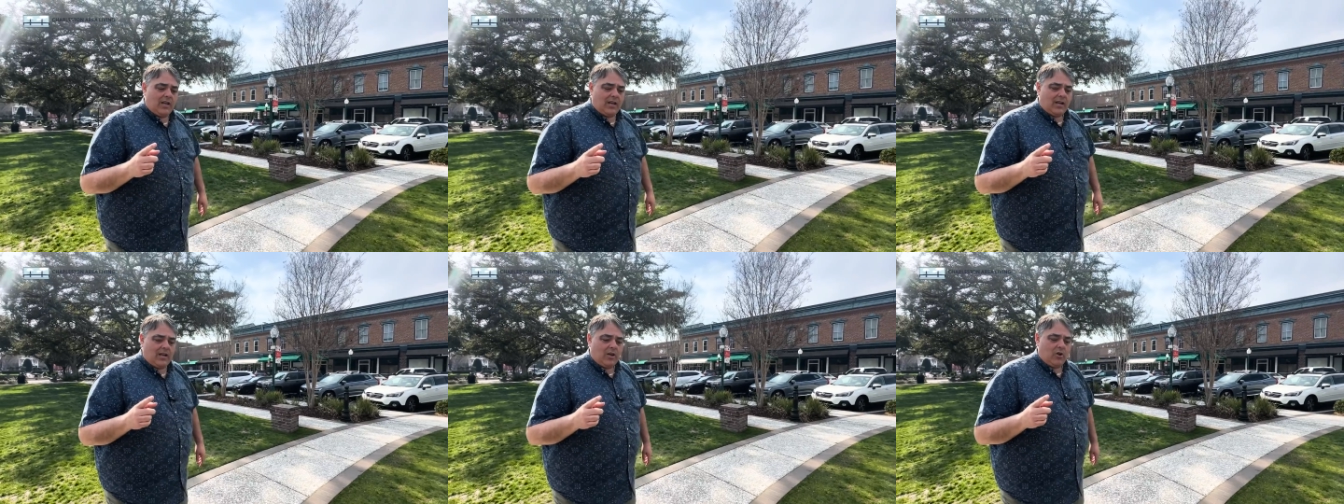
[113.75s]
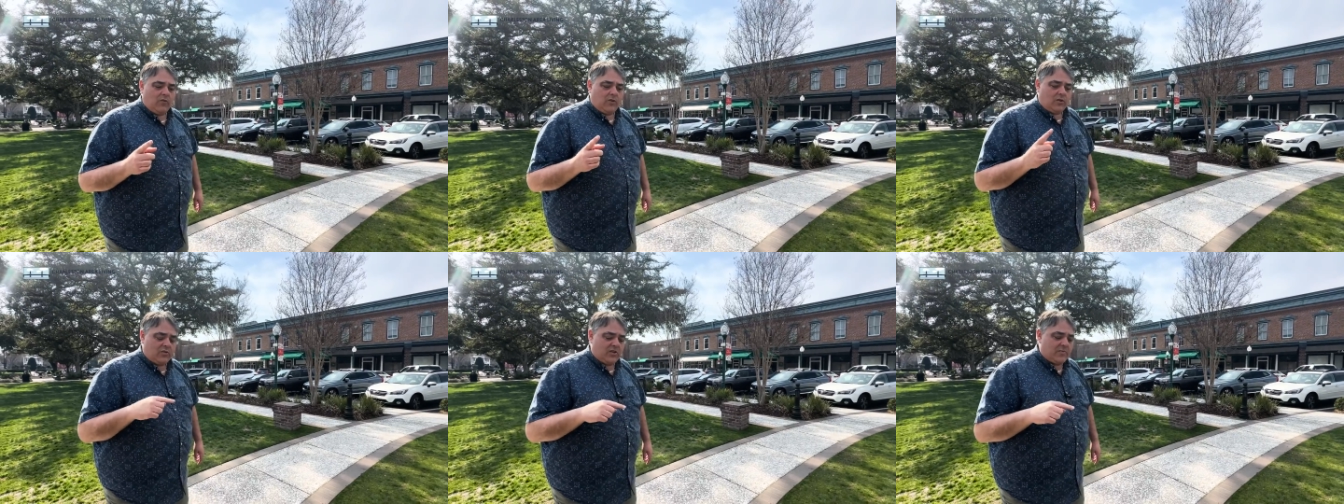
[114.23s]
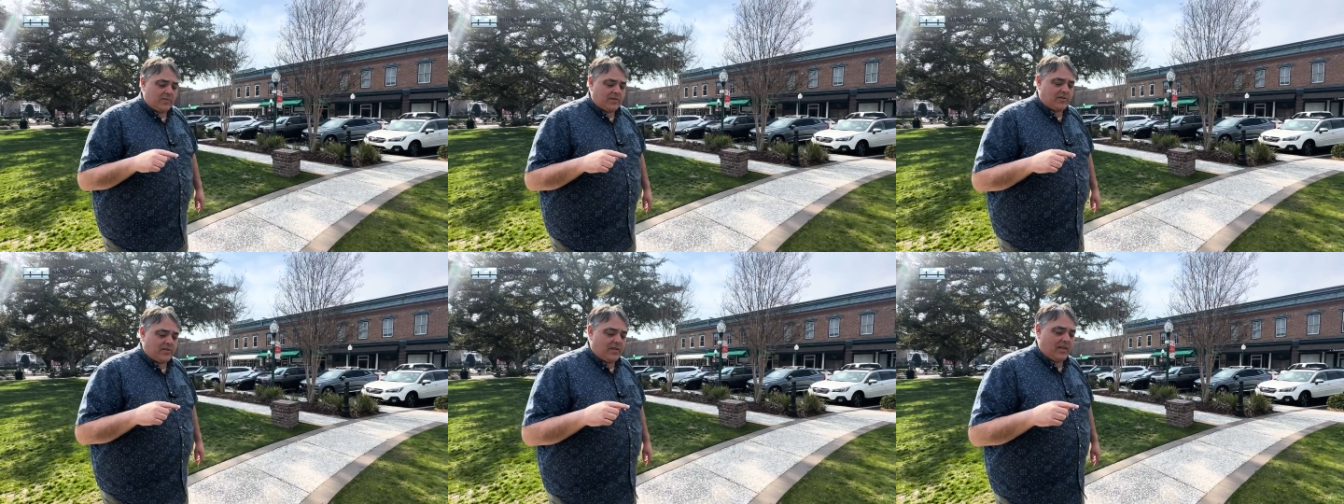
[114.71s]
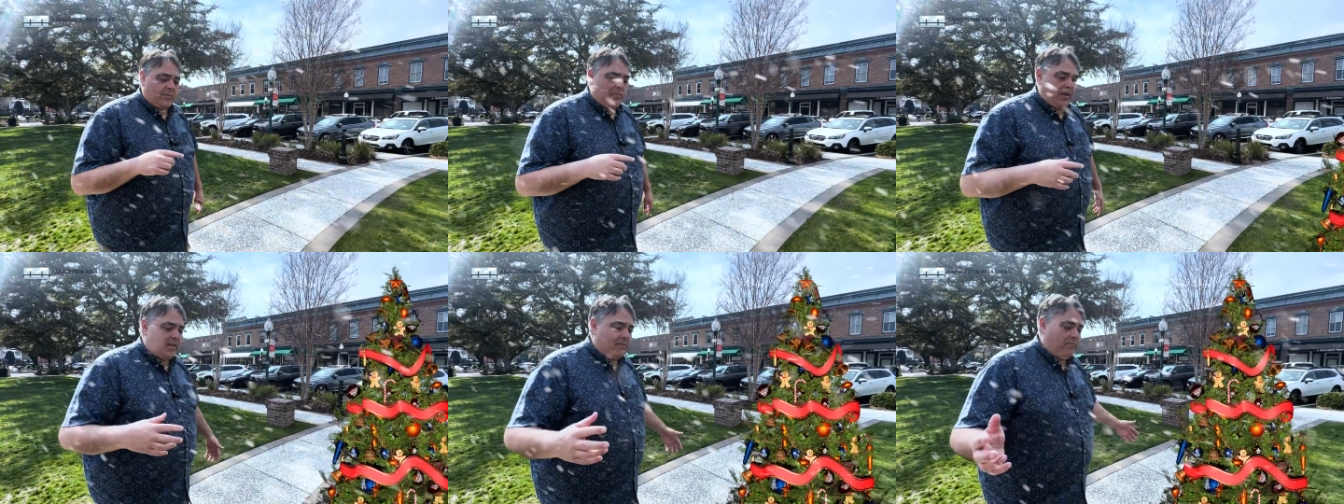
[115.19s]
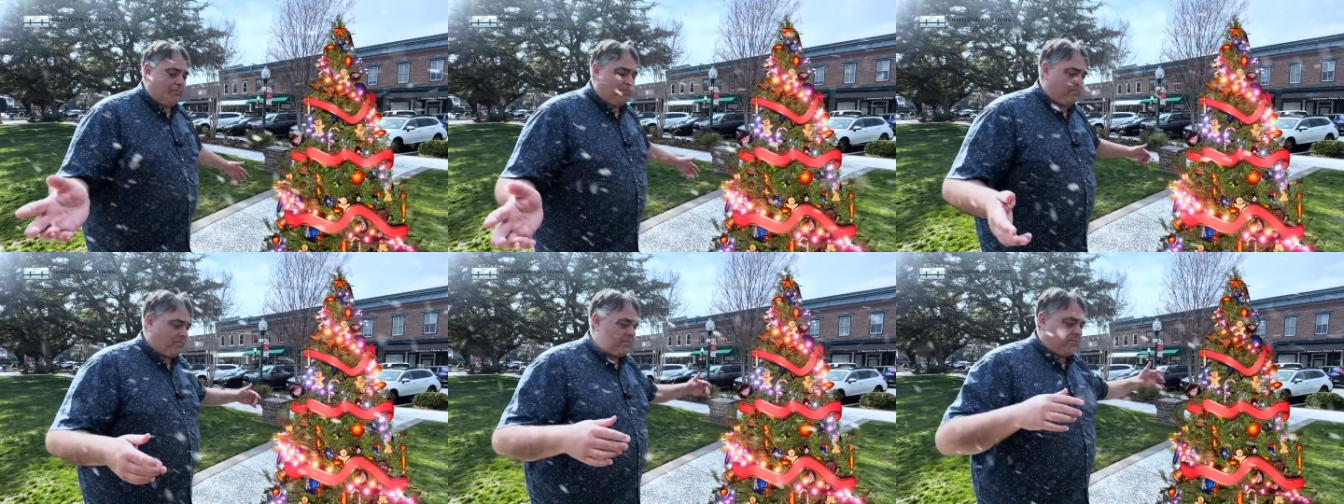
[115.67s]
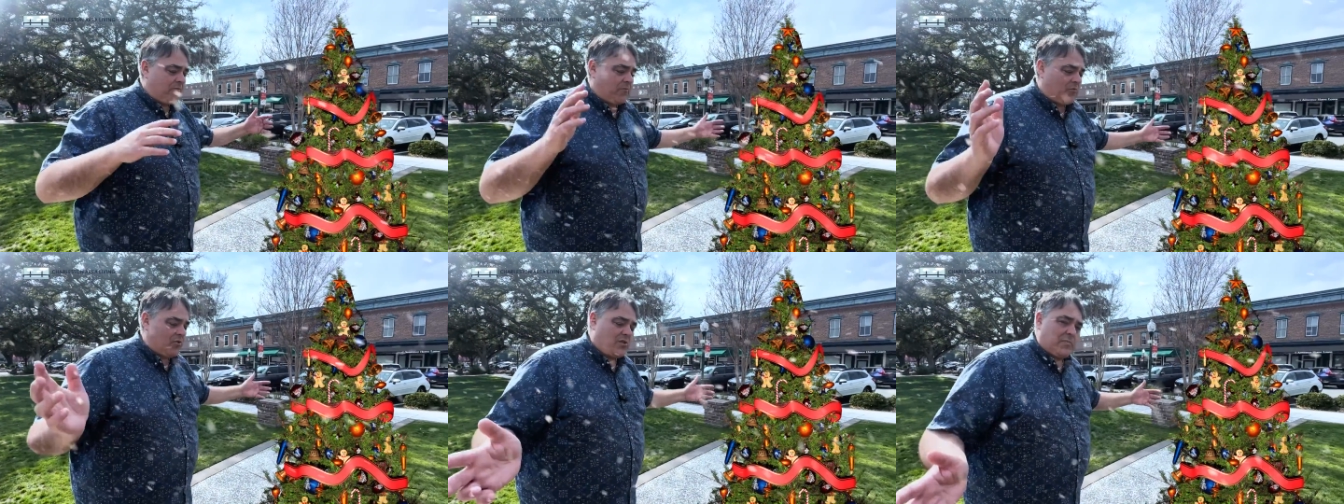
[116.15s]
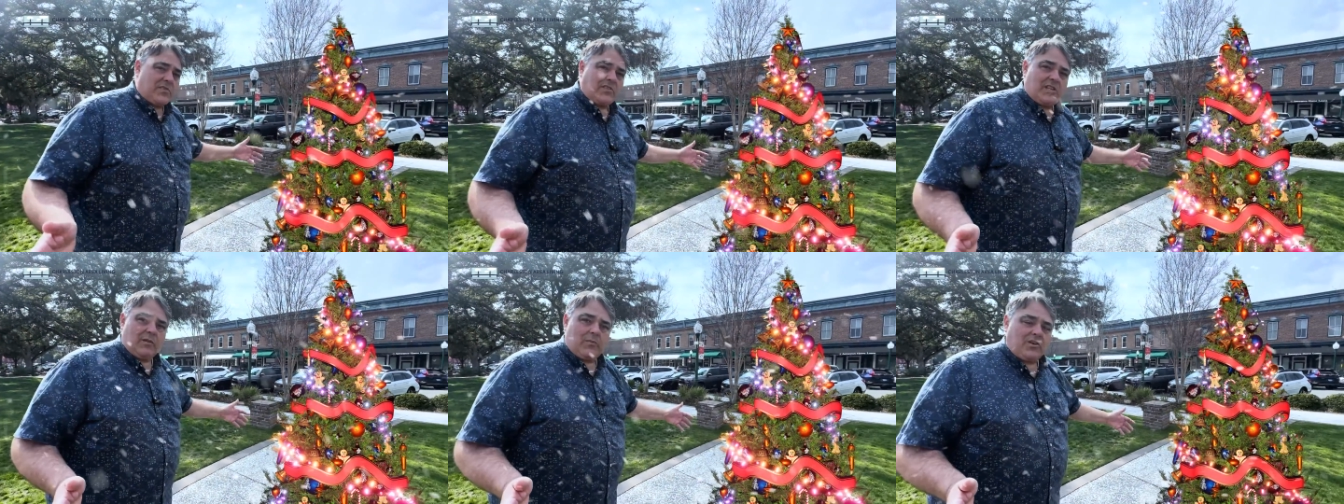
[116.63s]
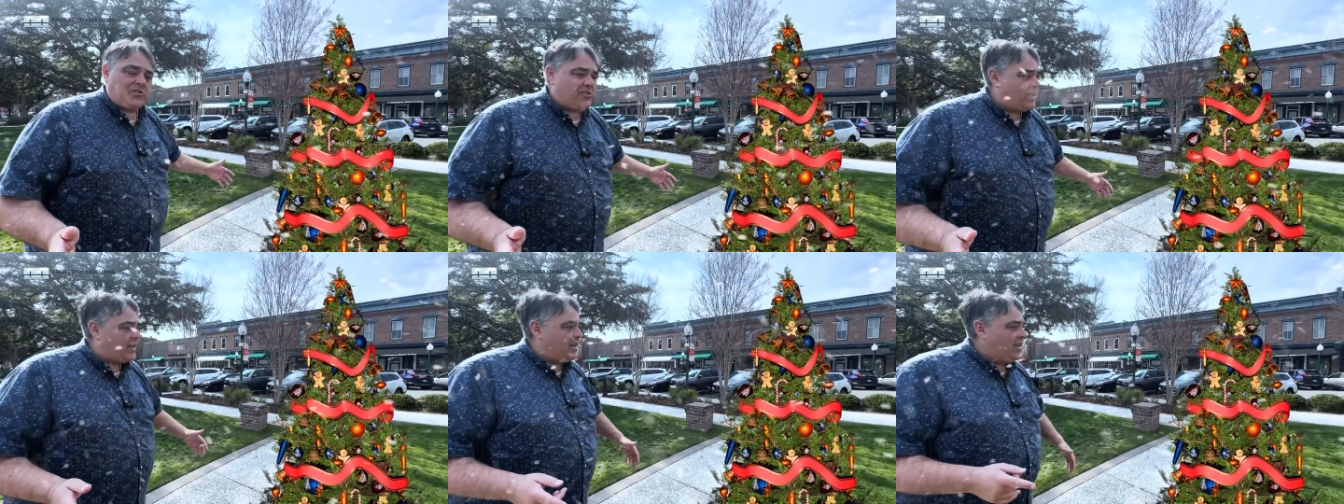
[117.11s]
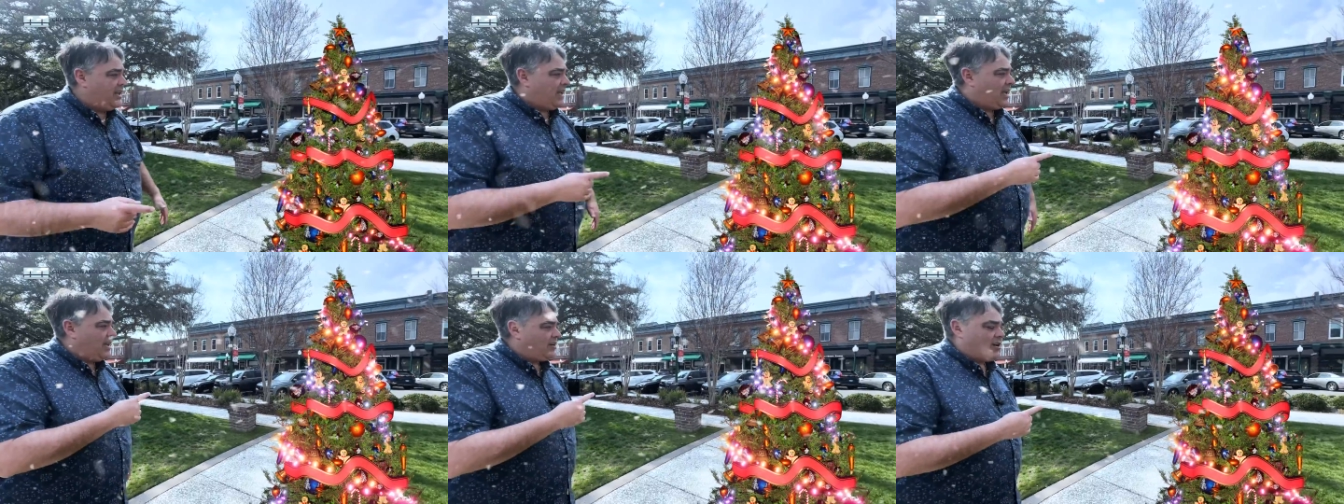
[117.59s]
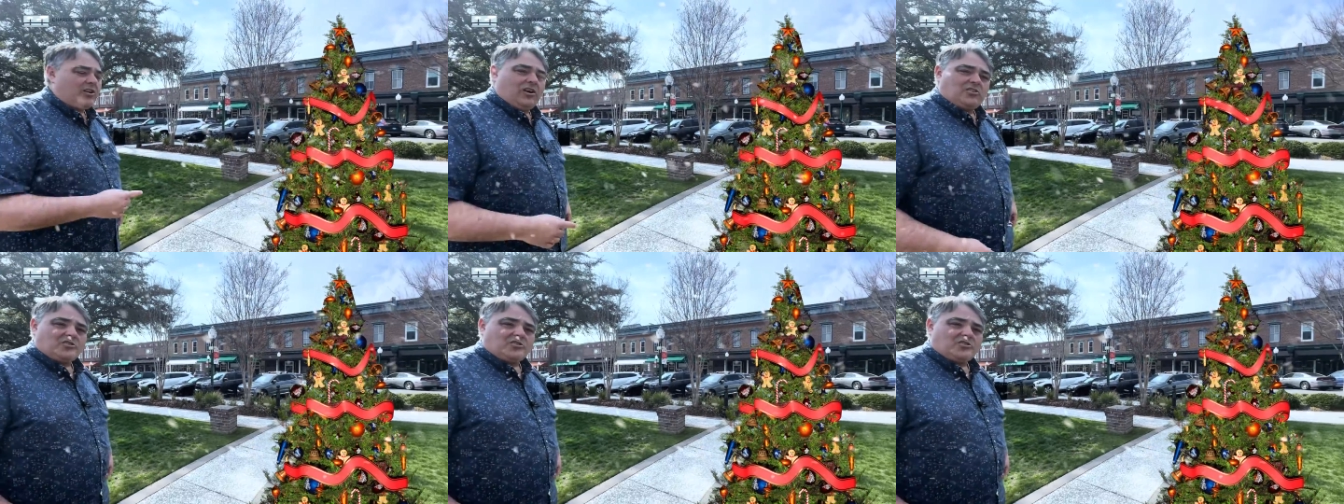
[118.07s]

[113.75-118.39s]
over Christmas, so they had a big Christmas celebration thing and got hot